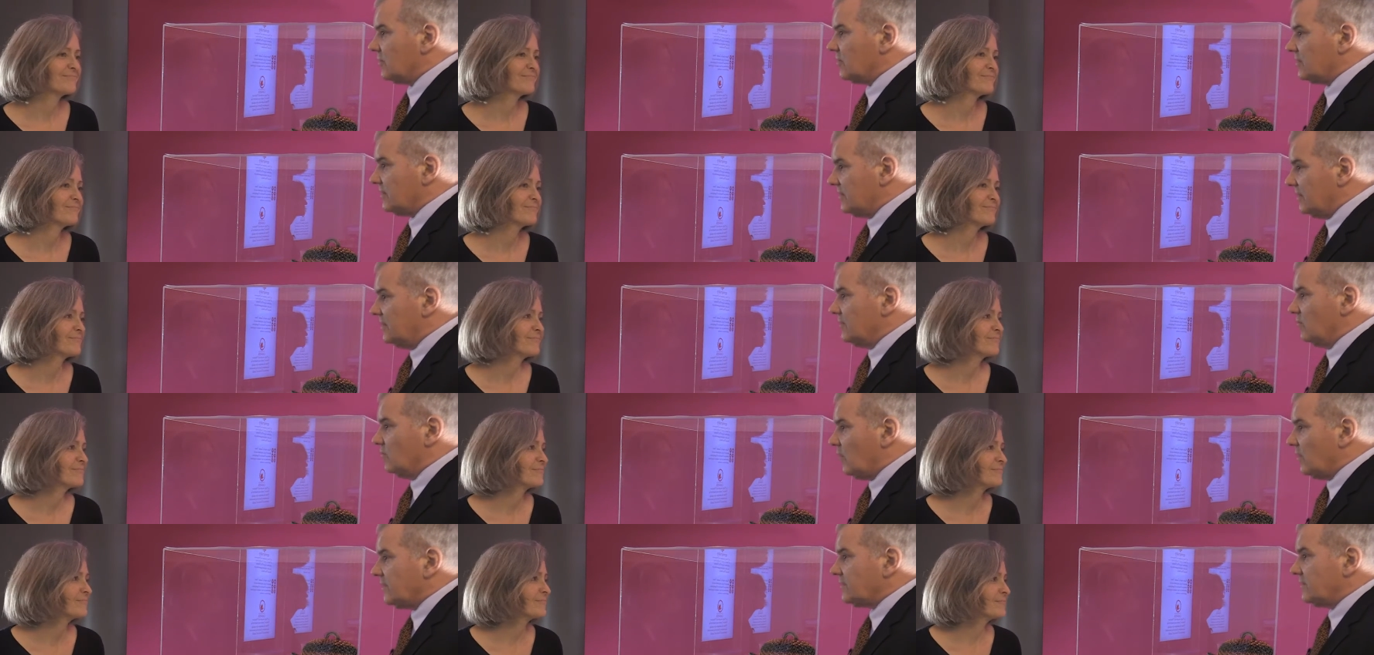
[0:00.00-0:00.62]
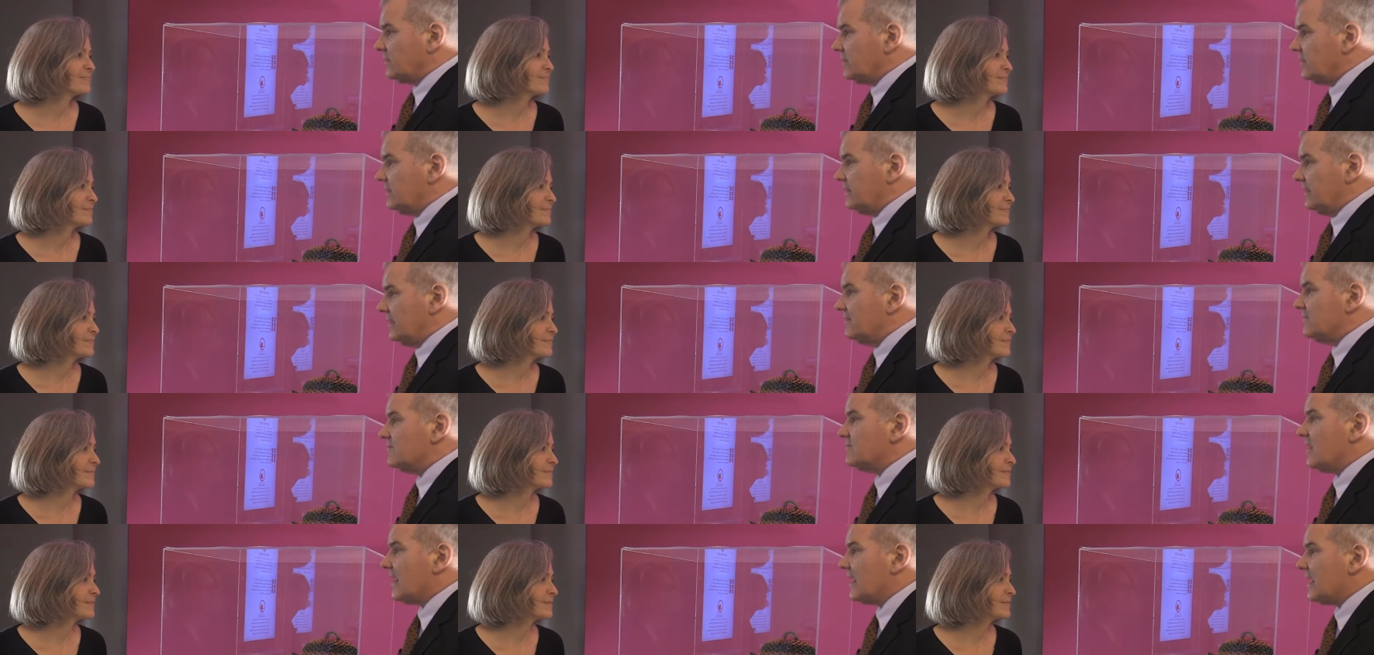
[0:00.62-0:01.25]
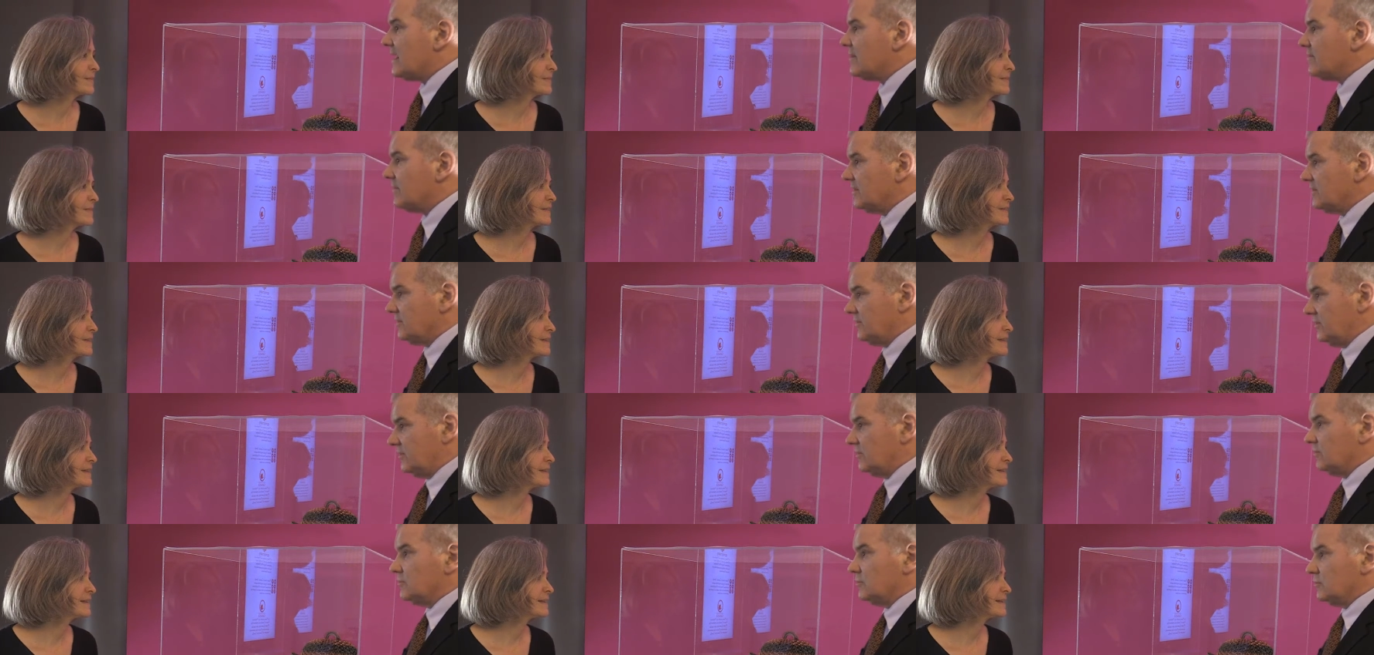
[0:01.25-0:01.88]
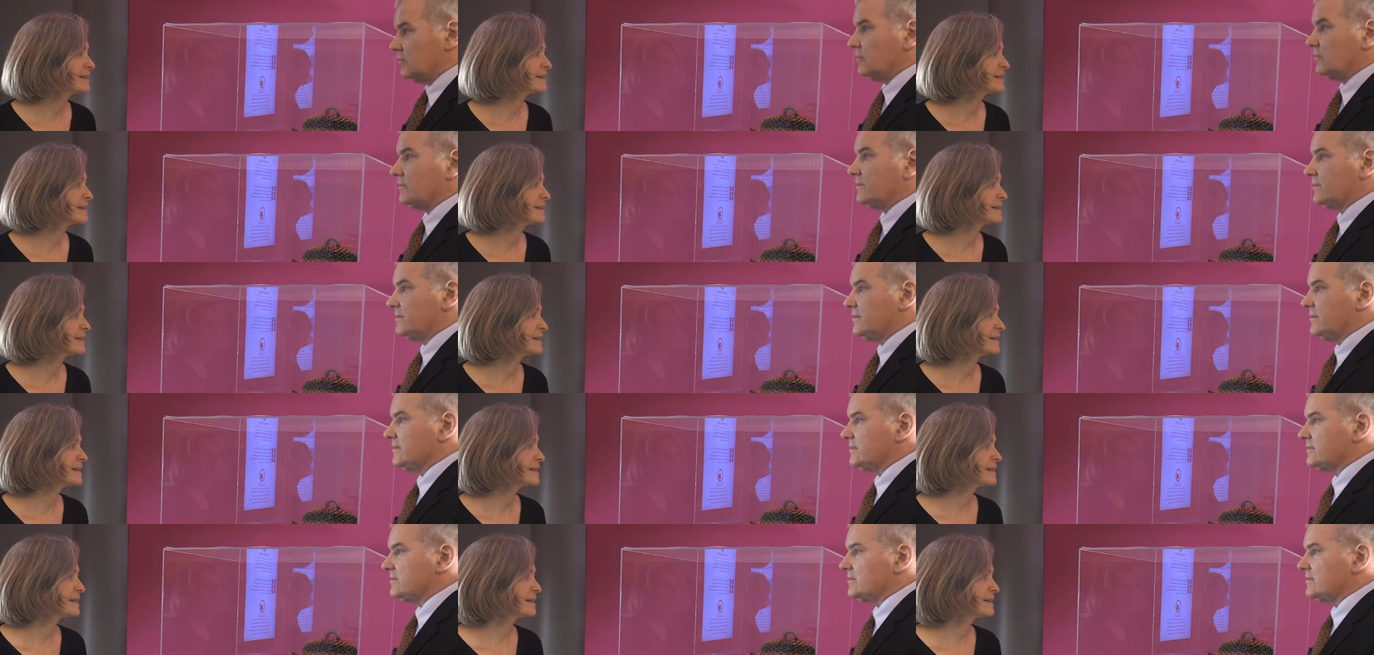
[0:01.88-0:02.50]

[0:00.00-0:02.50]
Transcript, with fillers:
Speaker 1: or in what uh, environment do you look this